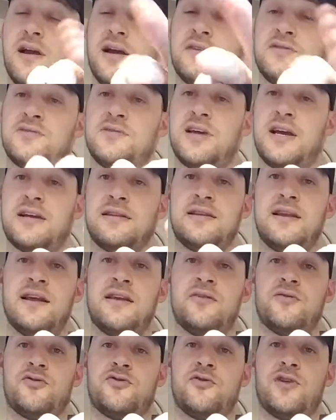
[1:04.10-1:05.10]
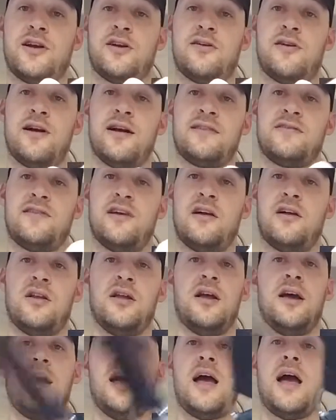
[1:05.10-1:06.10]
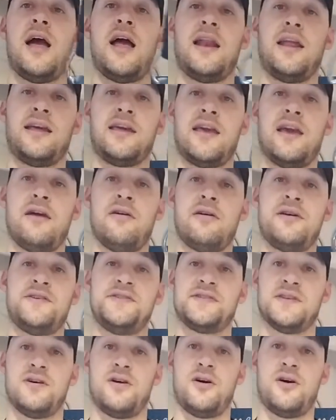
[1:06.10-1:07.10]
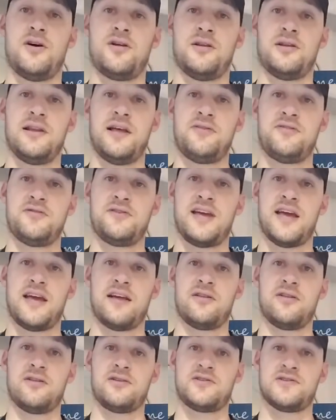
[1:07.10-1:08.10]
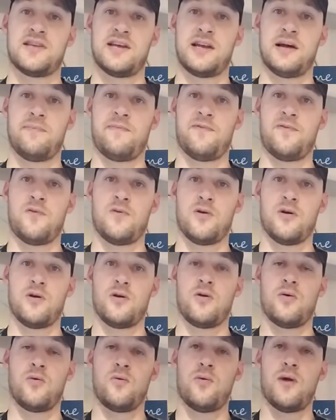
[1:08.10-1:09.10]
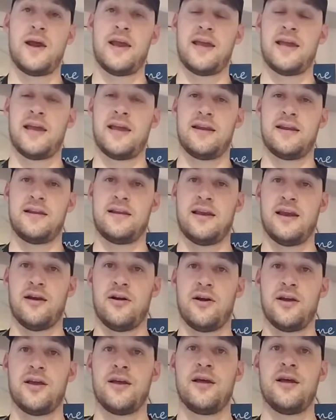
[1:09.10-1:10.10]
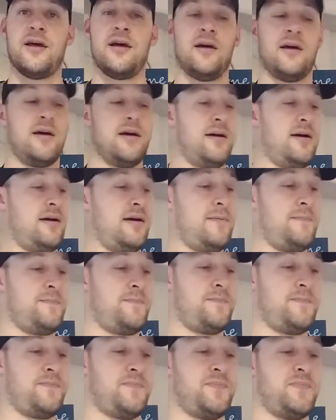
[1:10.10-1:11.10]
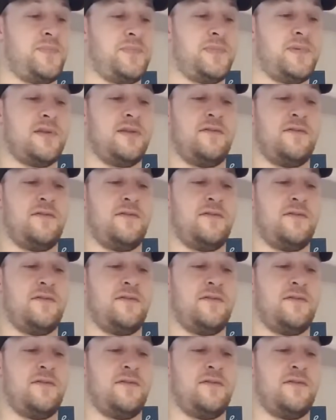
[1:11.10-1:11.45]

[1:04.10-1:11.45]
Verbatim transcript: Exotac Nano Striker XL, and it carries on a leather dangler set up for right-handed carry. The